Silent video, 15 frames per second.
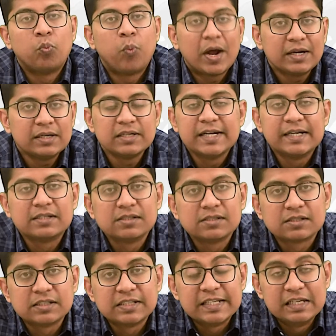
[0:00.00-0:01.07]
one, it
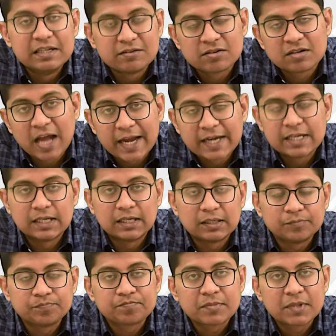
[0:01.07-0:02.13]
is the literal
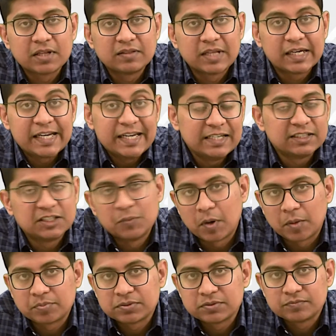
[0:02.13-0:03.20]
idea that eats him
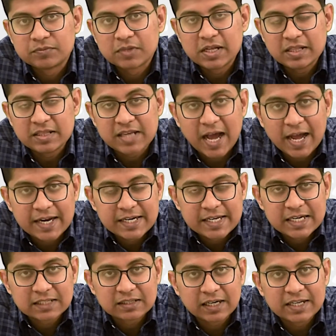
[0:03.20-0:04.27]
up, the
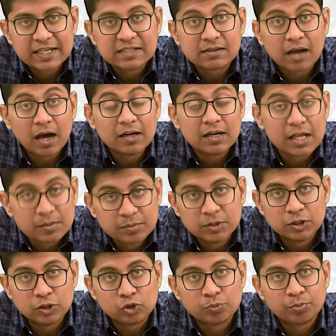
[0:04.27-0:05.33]
idea that he is
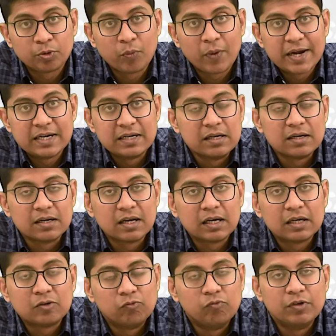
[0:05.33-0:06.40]
unable to provide
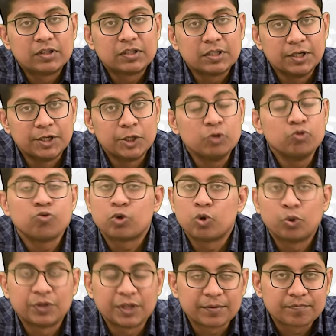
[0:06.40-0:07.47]
Linda with new
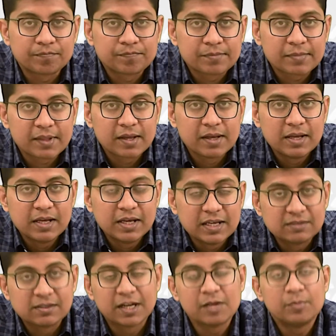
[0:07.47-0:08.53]
clothing. He
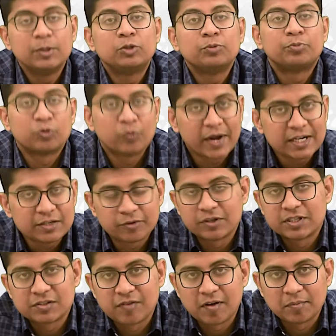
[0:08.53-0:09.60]
is unable to provide for
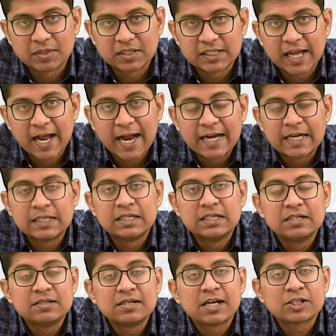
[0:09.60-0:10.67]
his family, and
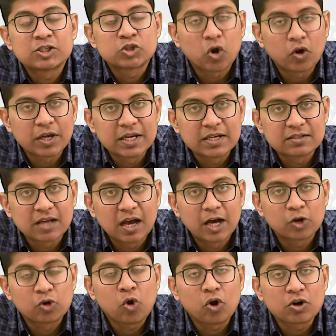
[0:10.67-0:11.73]
Linda's stockings
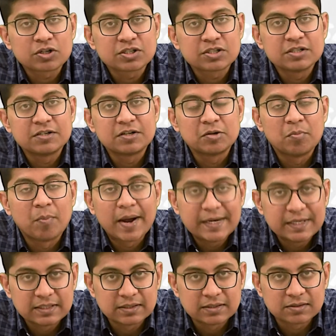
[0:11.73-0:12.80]
are constant
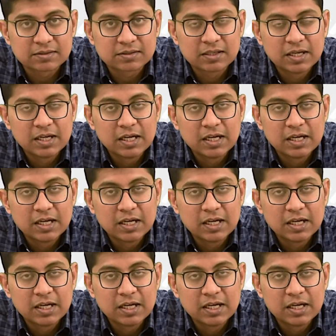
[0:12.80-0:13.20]
reminders